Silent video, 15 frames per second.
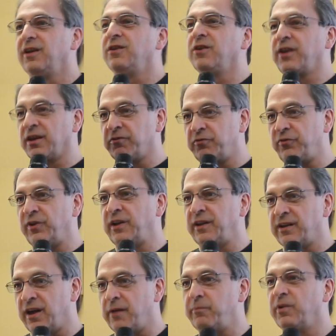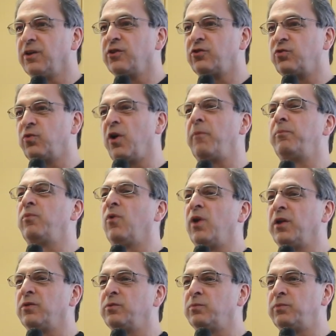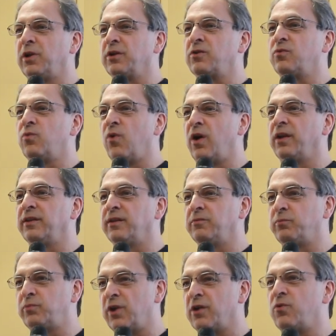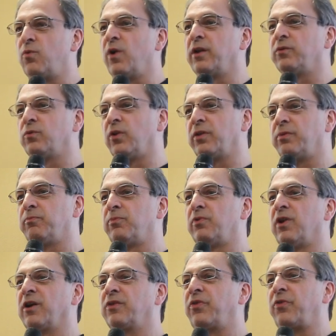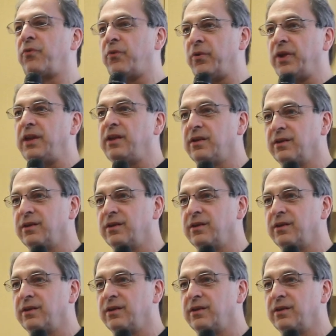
You can fill it up, swap block 1 with block 3.